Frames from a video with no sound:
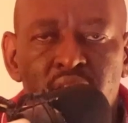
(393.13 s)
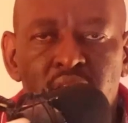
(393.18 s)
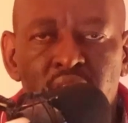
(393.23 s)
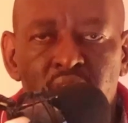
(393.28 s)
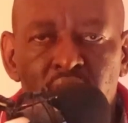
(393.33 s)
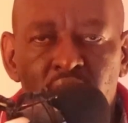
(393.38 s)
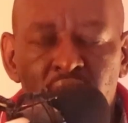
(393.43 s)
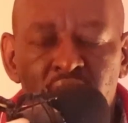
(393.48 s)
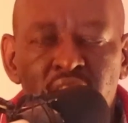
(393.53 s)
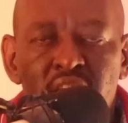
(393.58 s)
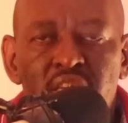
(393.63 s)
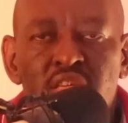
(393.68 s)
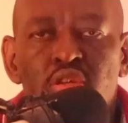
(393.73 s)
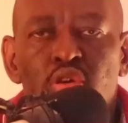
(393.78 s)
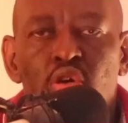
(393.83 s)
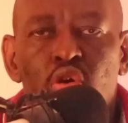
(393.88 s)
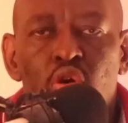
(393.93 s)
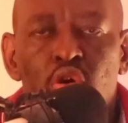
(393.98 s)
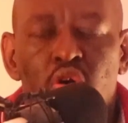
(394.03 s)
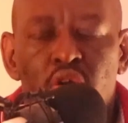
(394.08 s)
the right
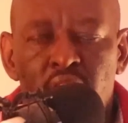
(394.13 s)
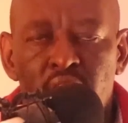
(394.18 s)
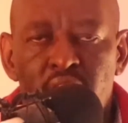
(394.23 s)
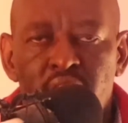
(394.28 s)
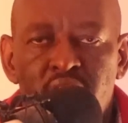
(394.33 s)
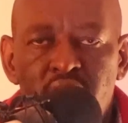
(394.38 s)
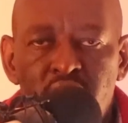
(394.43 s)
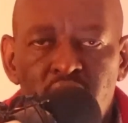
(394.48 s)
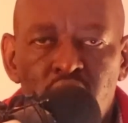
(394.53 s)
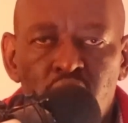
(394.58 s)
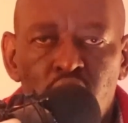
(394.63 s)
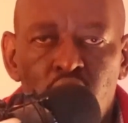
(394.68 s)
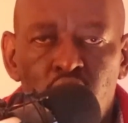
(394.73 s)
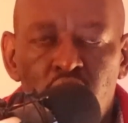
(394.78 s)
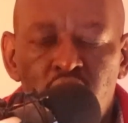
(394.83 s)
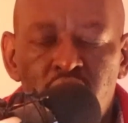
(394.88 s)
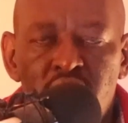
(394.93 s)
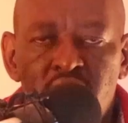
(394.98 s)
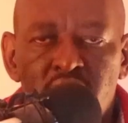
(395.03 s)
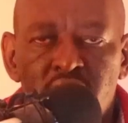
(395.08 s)
or ideal
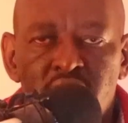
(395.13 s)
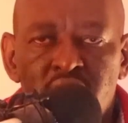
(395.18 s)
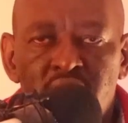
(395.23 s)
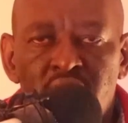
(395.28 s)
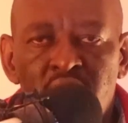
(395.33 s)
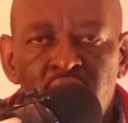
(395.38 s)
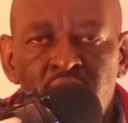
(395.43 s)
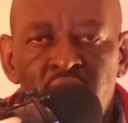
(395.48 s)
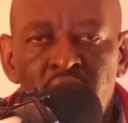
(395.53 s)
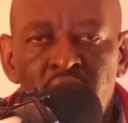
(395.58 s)
audience.